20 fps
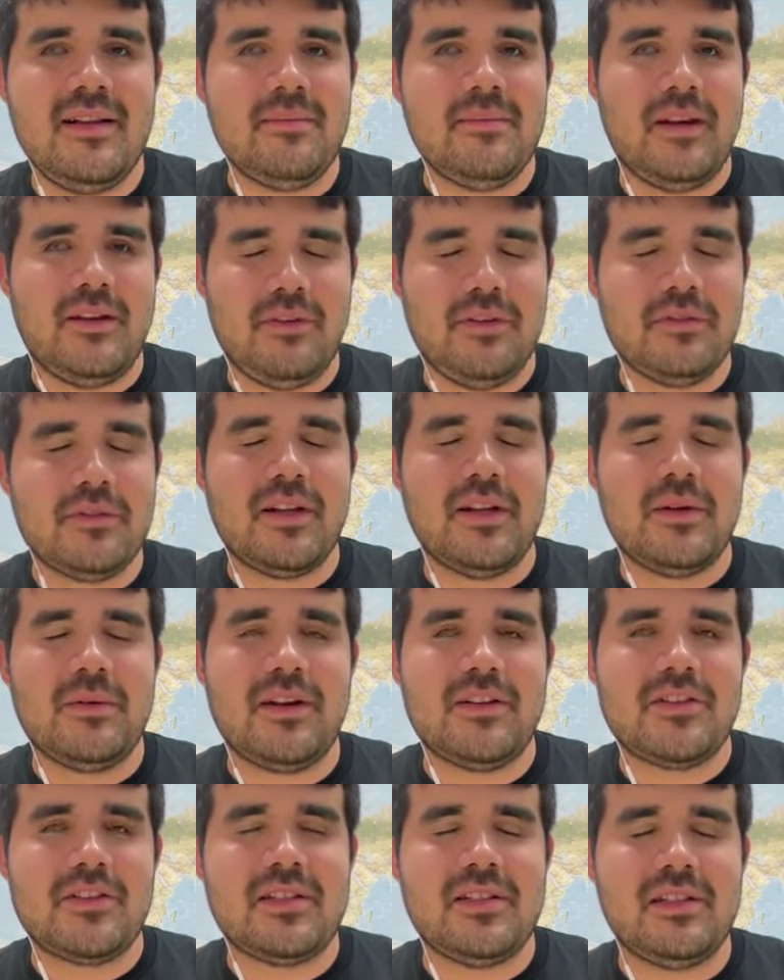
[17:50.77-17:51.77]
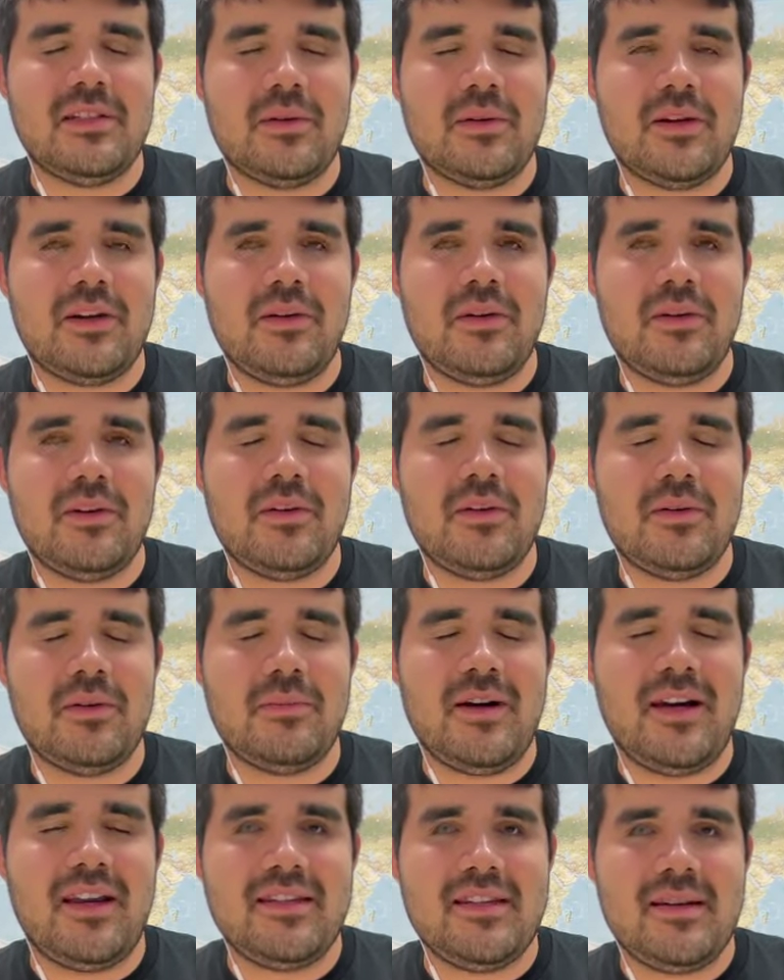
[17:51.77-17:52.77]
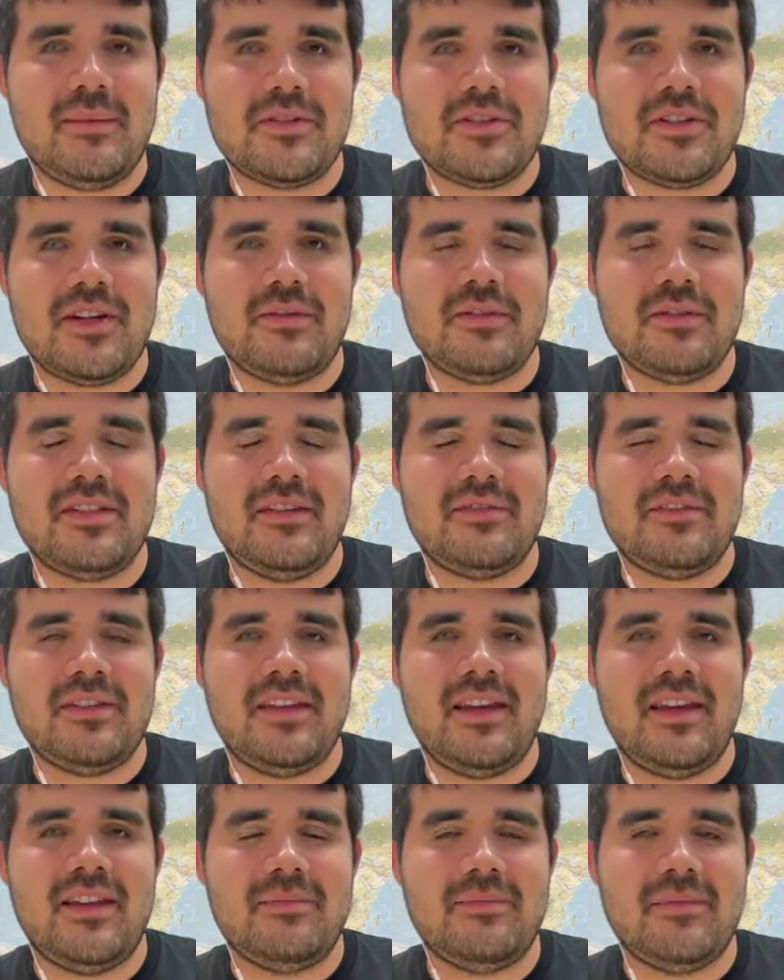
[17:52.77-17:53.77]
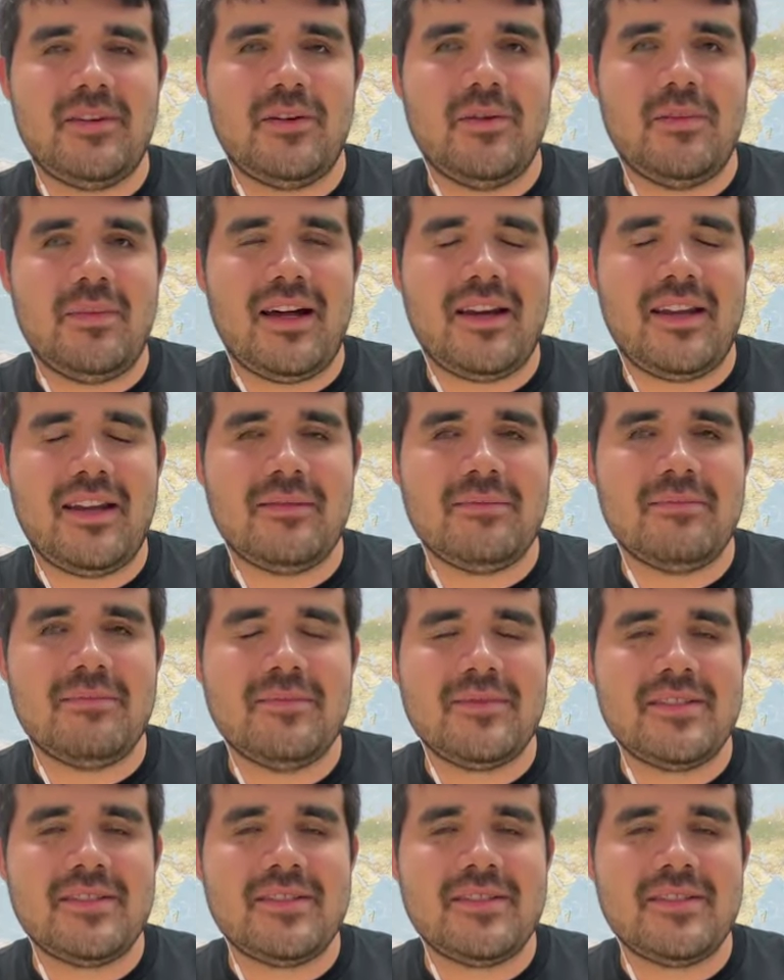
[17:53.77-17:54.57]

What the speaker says: But if you really want to just lower your whole core body temperature, obviously you have to get your whole body in.